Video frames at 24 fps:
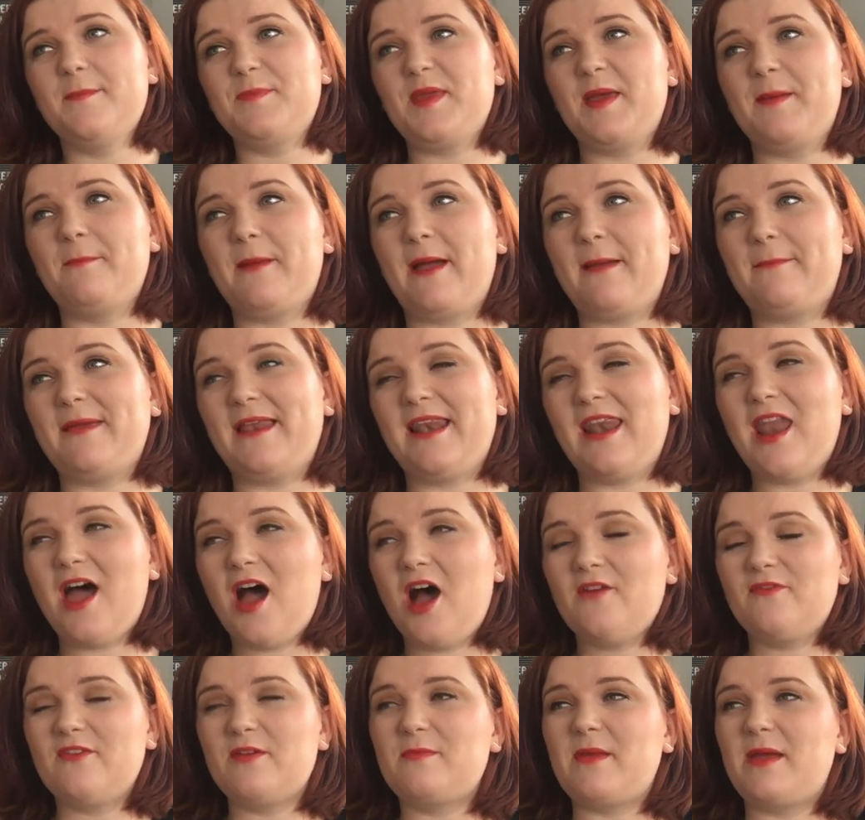It made me
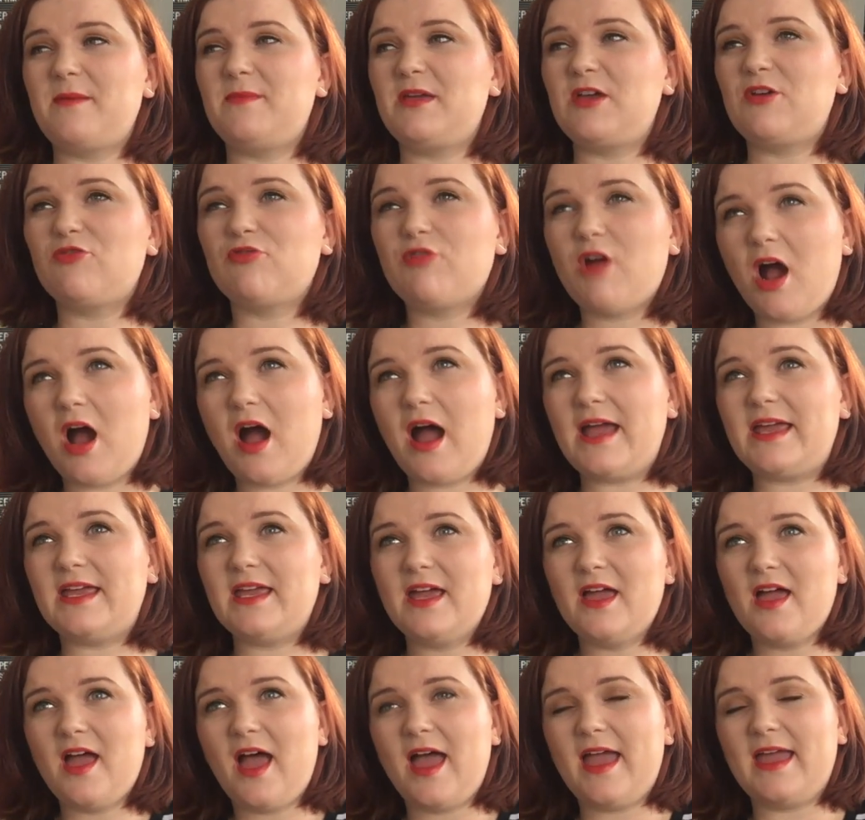laugh. It made me cry.
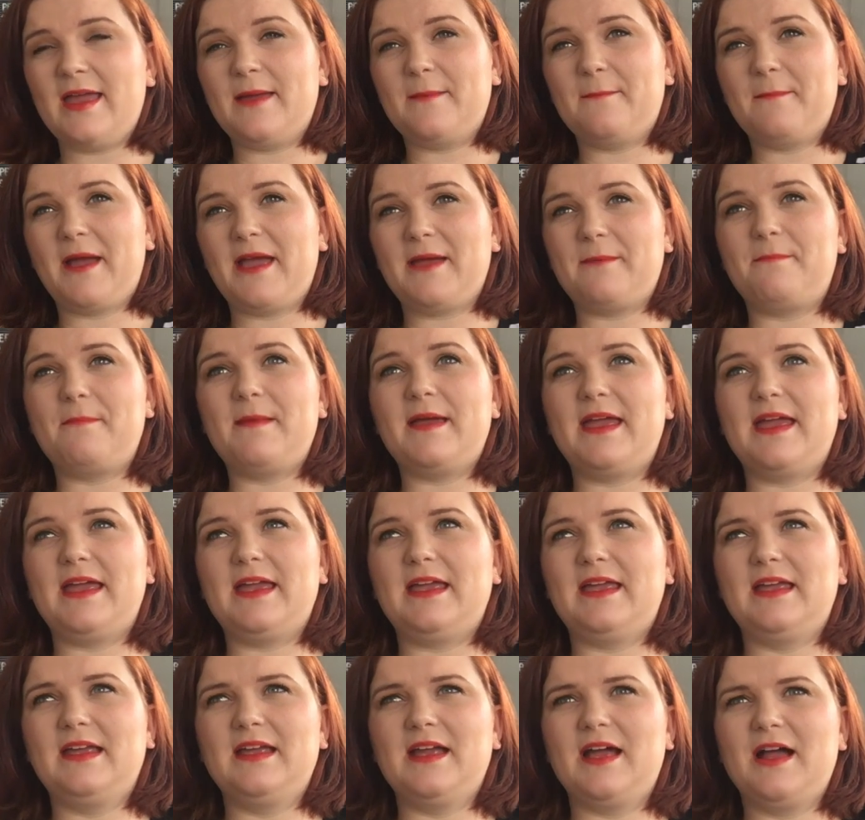It made
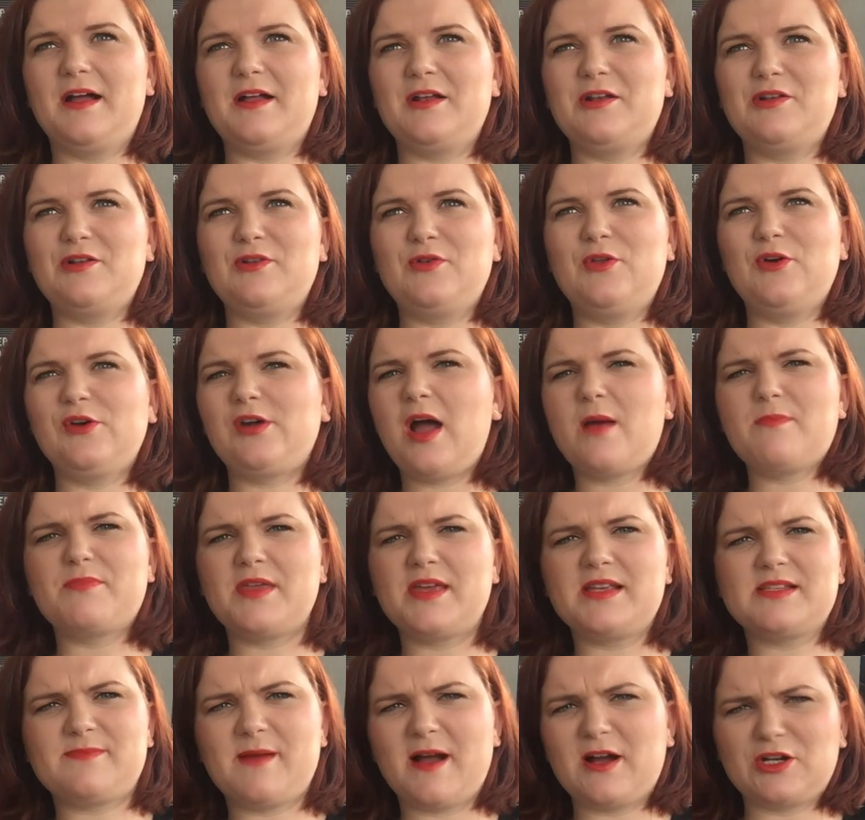me look up
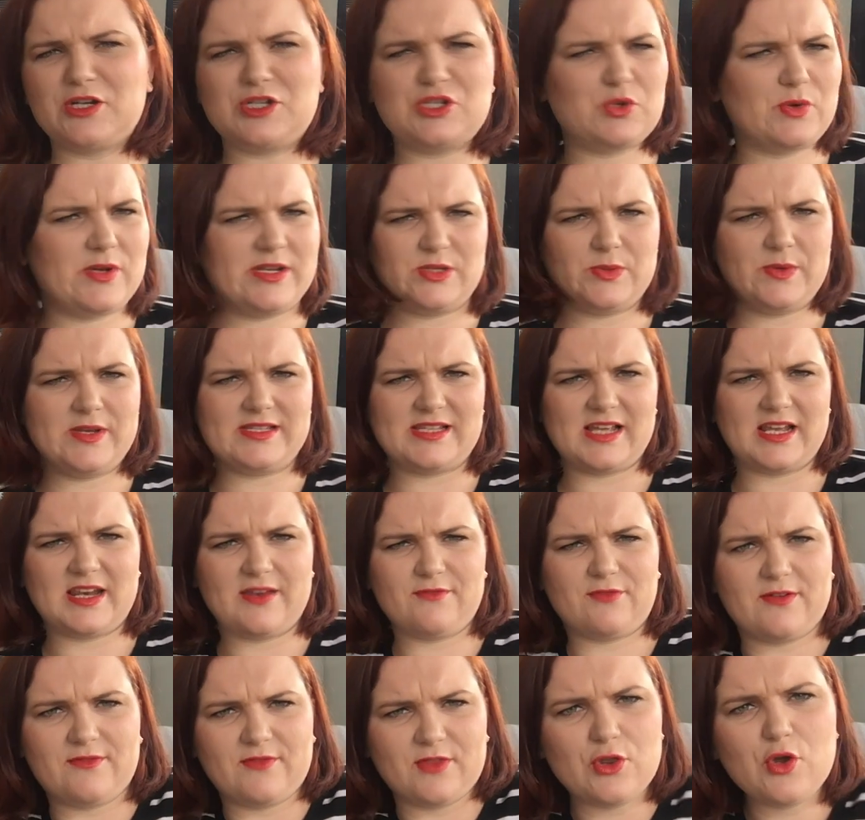things about conjoined twins that I'd
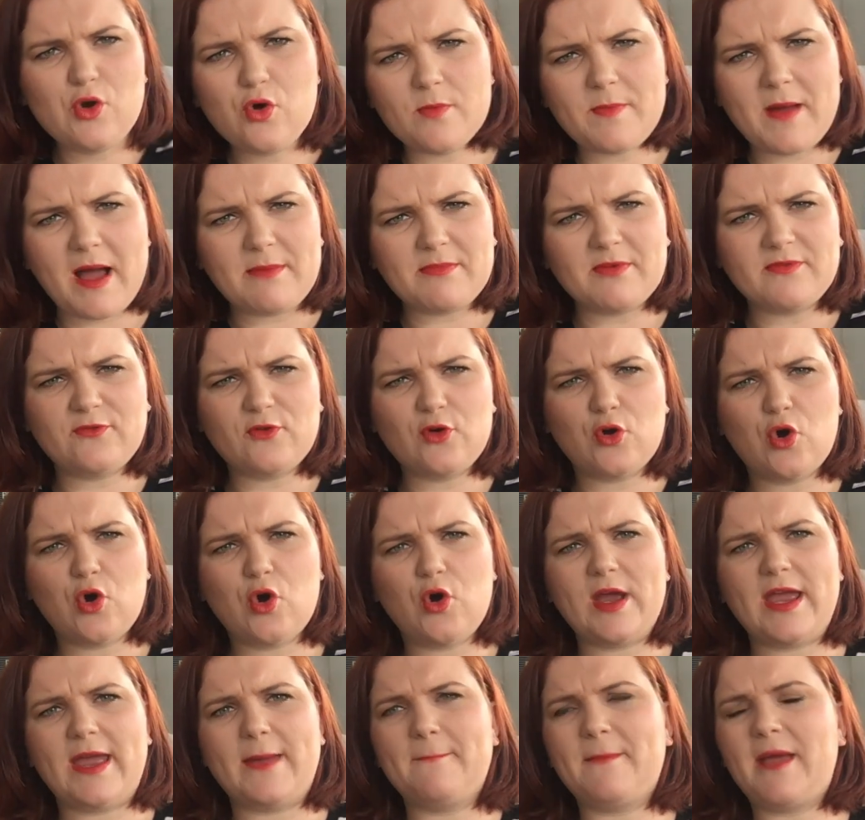never even thought about
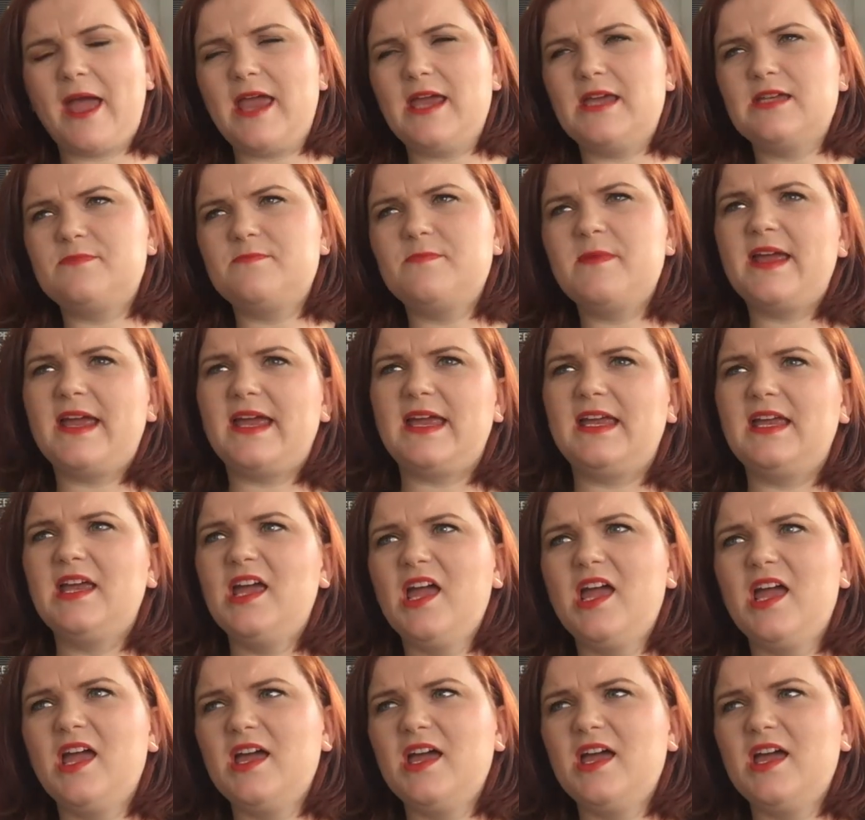before. It made me